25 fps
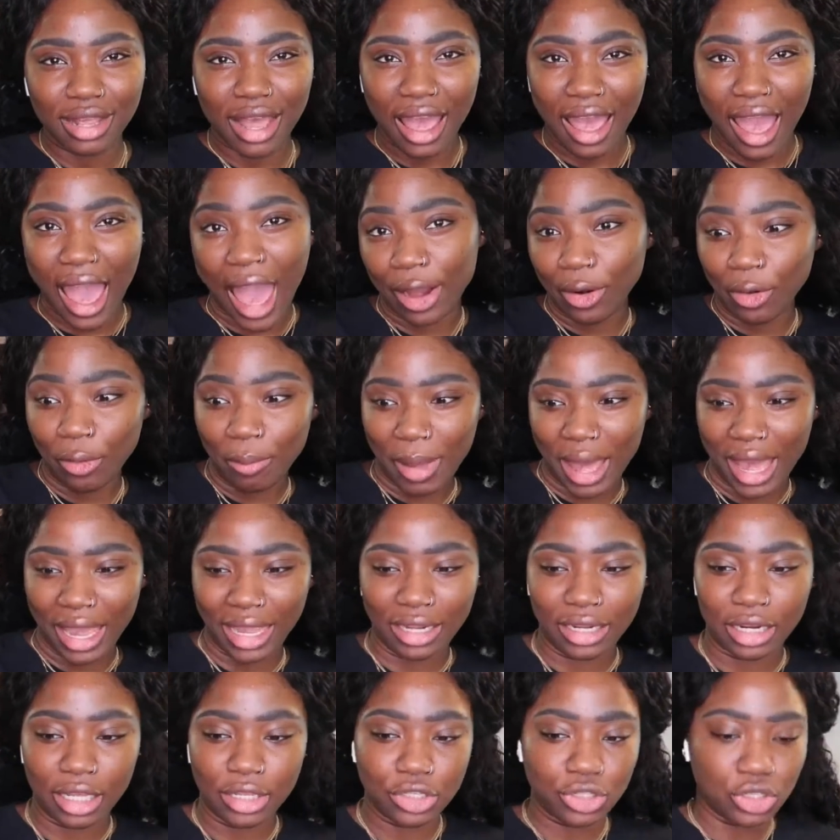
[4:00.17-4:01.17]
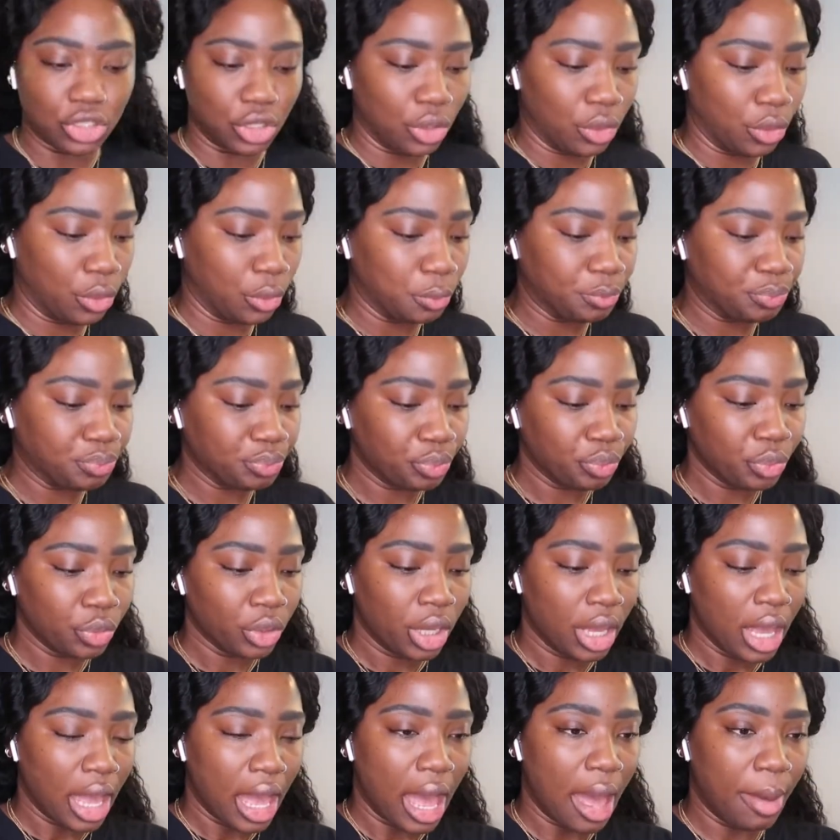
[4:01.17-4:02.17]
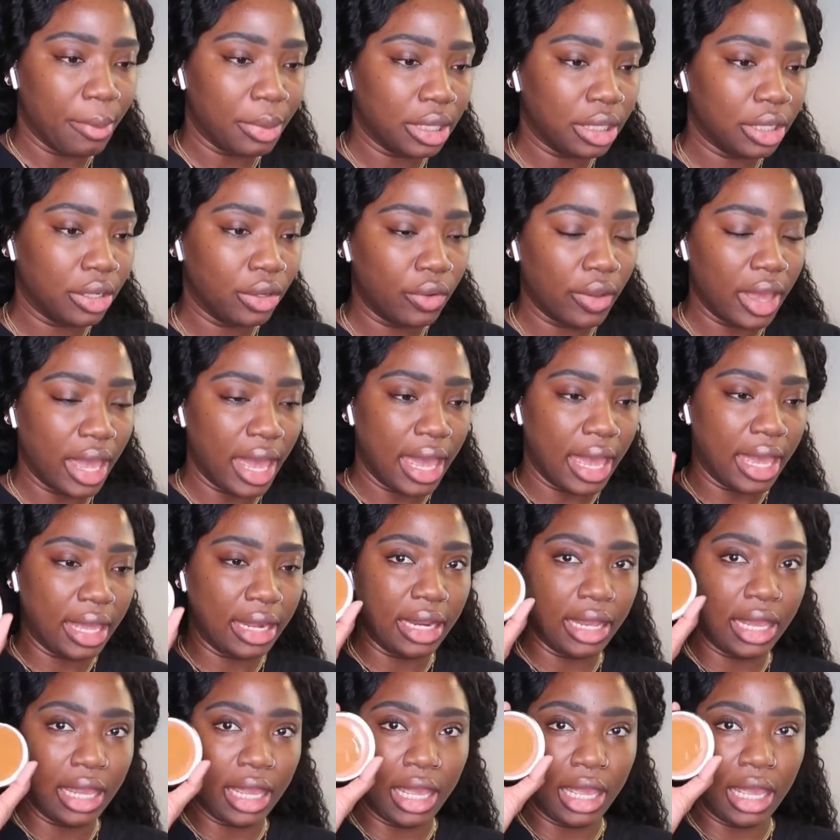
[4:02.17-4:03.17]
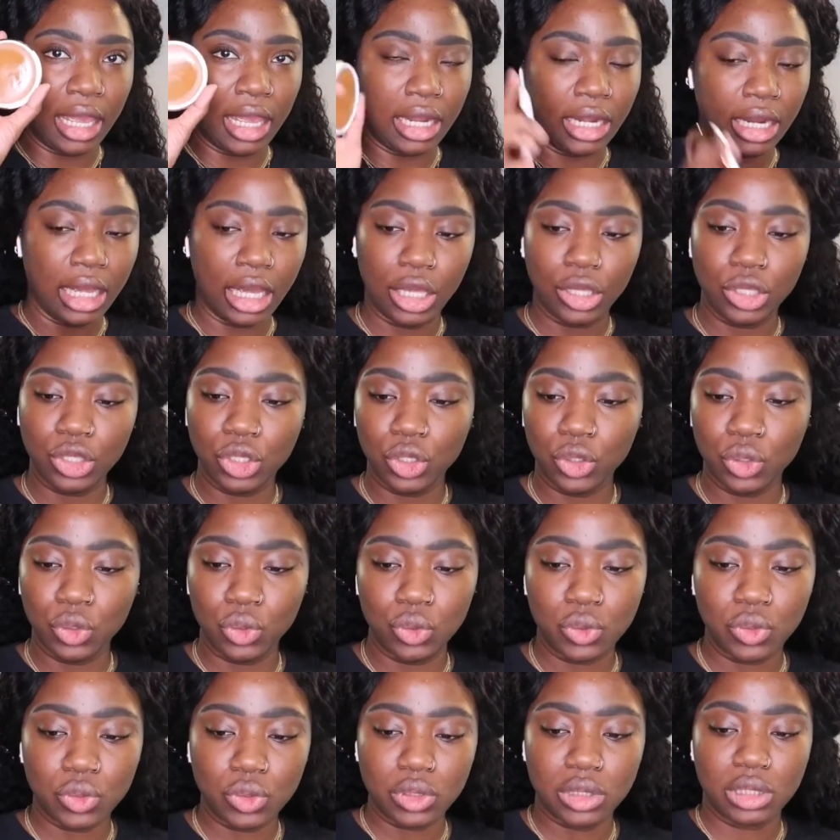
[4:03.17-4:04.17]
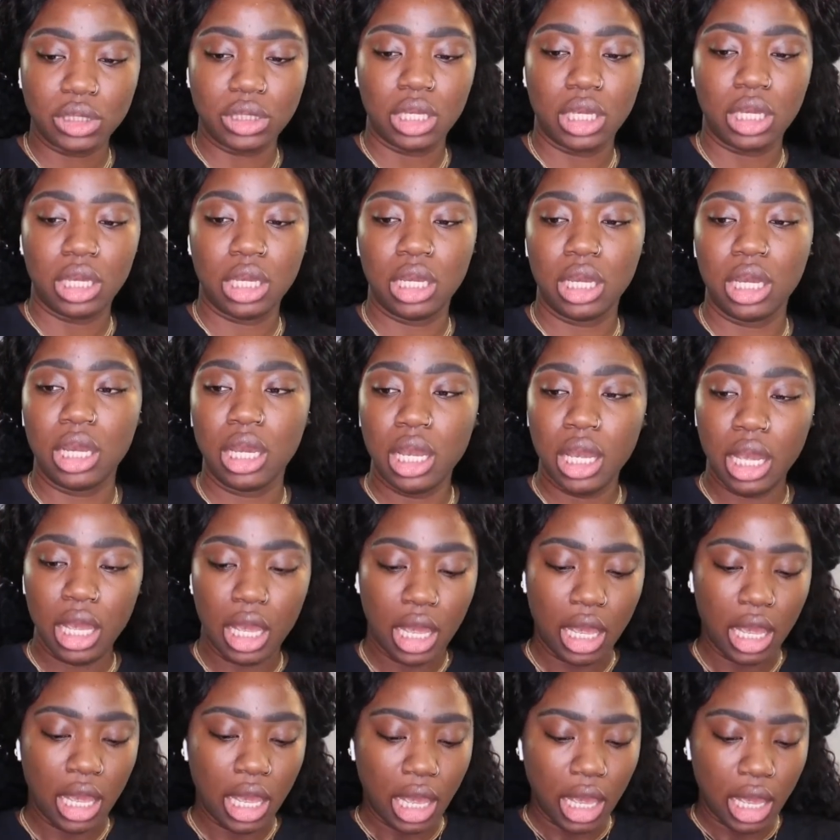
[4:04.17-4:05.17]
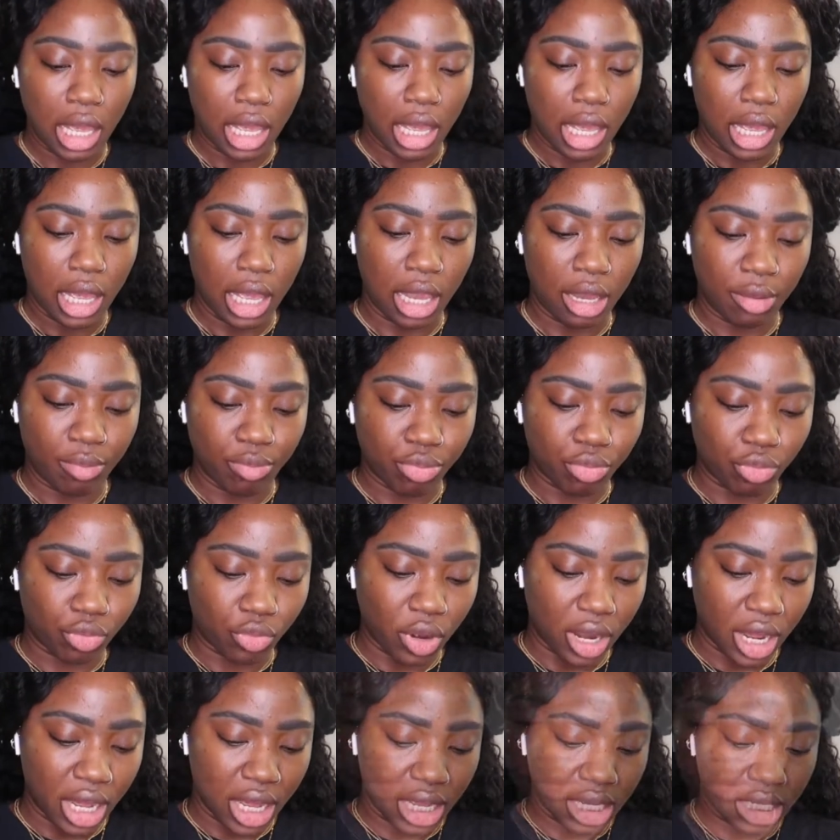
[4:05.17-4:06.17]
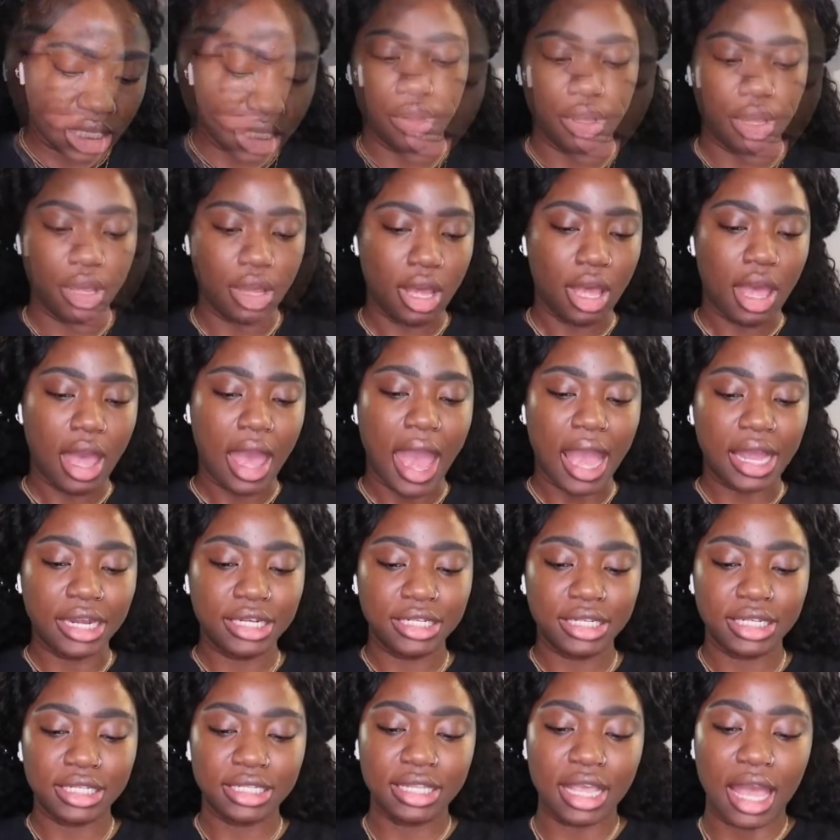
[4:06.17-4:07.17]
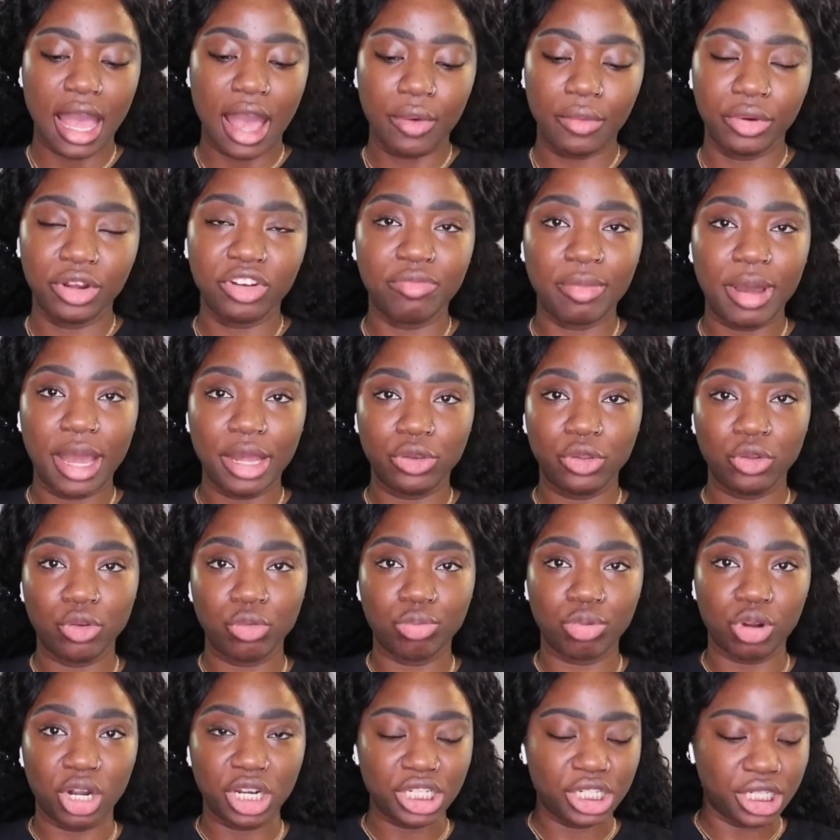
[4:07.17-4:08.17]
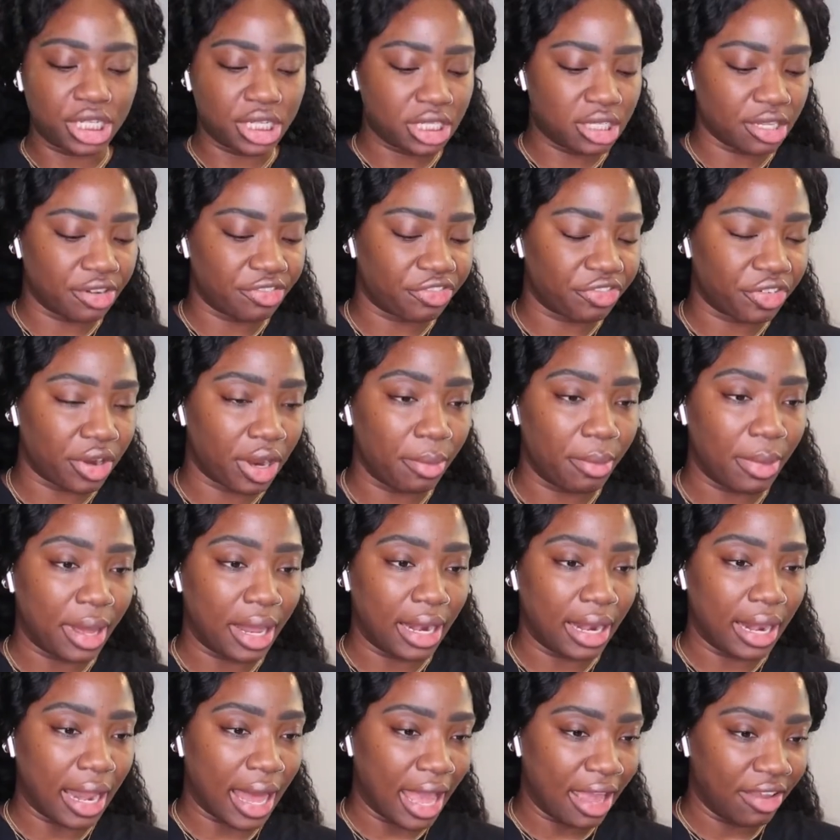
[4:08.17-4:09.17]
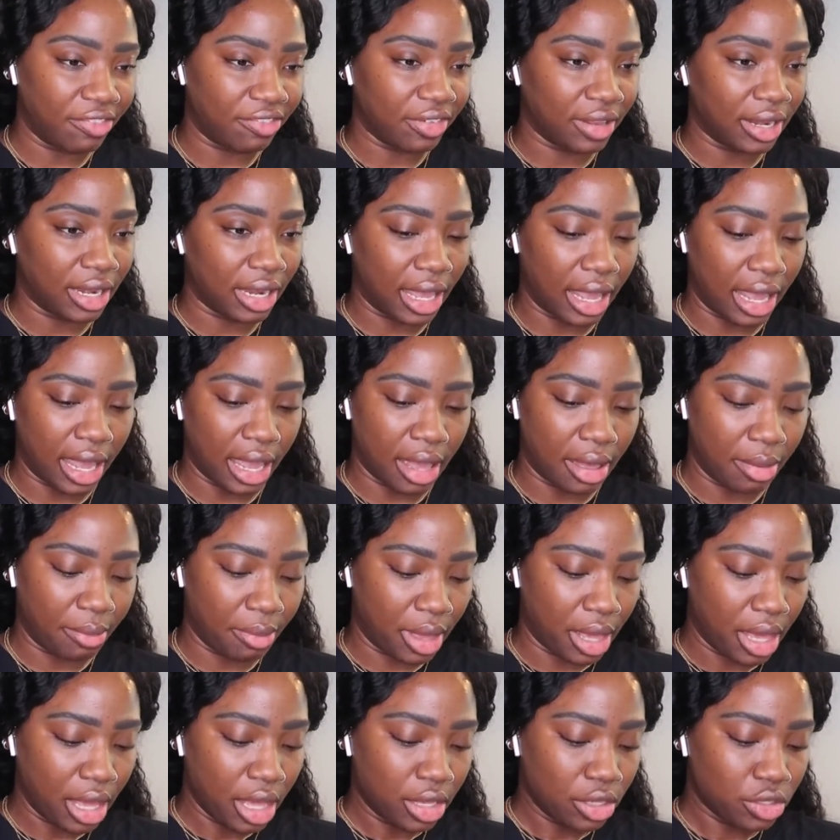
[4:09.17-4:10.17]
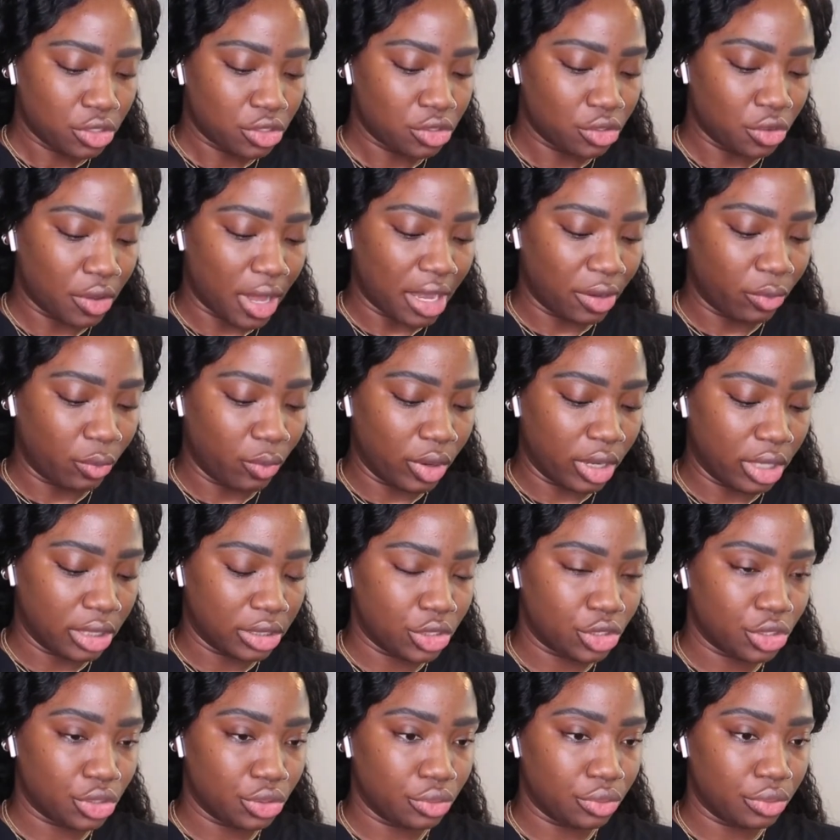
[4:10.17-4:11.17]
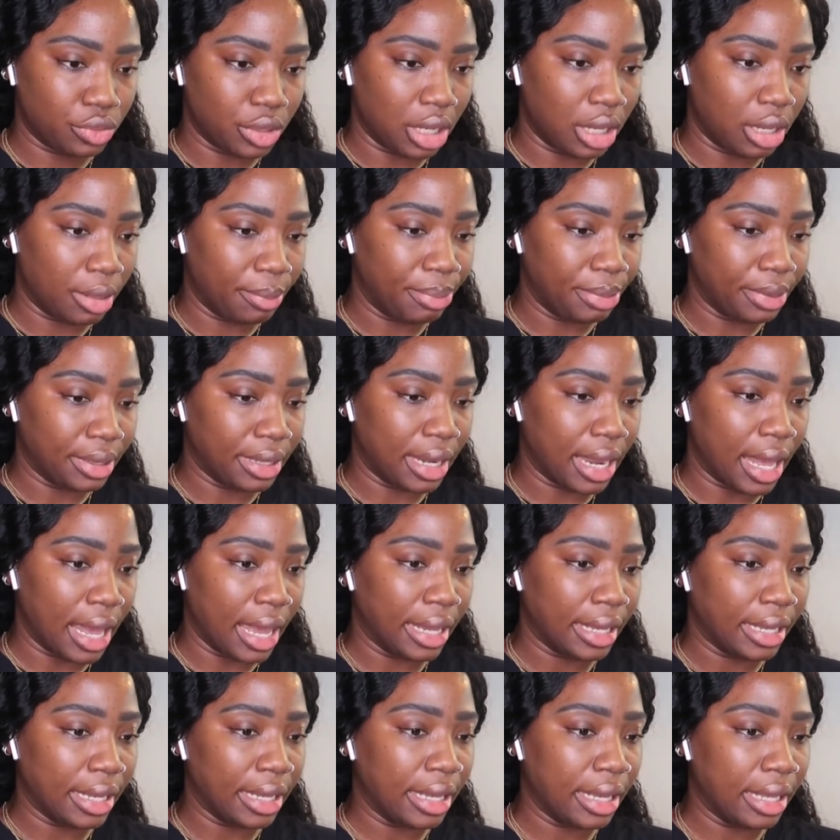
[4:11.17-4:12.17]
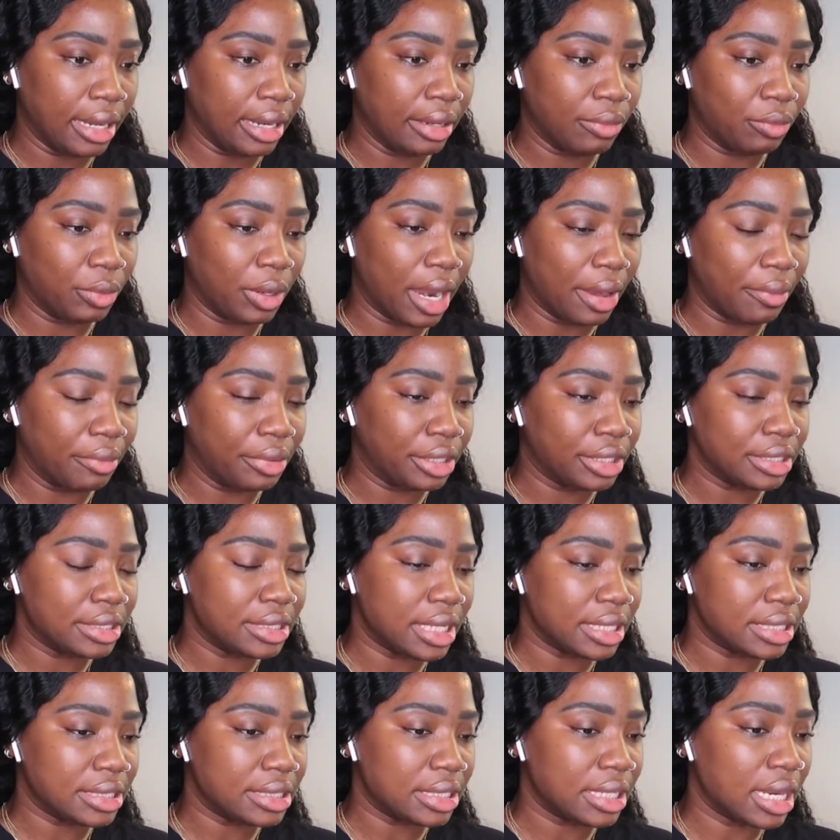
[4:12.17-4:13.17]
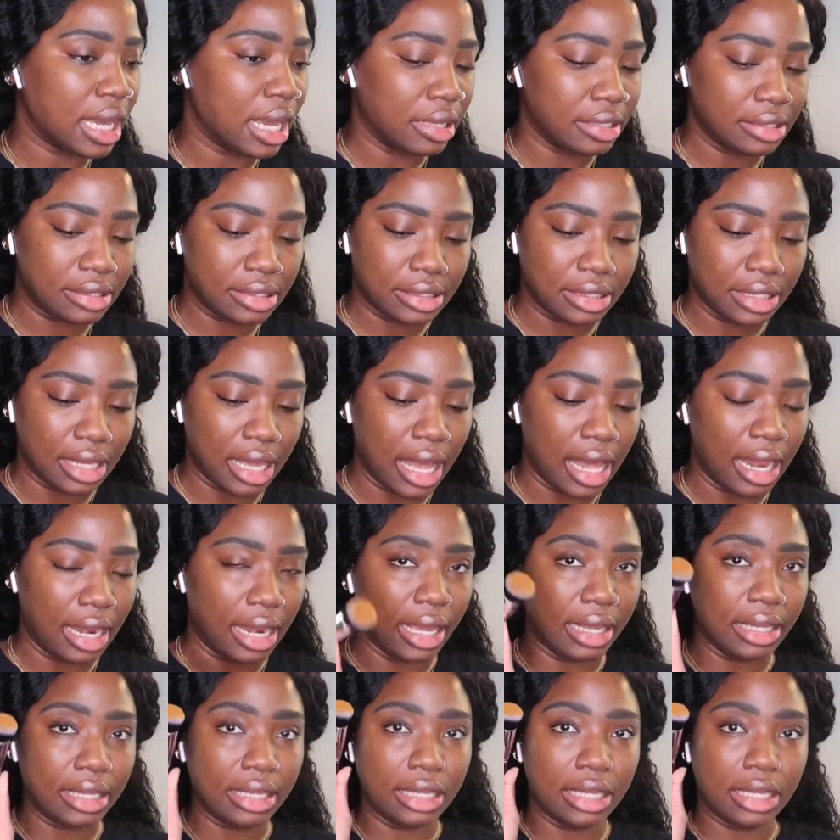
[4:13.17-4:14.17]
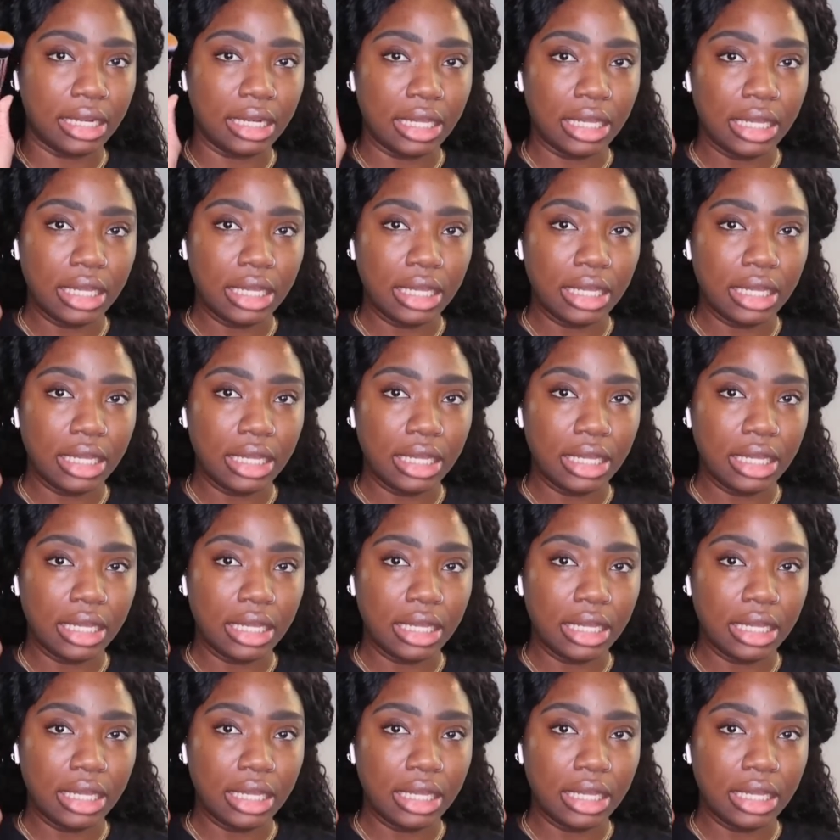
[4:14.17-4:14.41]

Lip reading: I don't mind. So I'm gonna go ahead and use a brush. I just got one of my new brushes from Live Glam. So I want to apply it. Well, I want to test it out, see how I like it.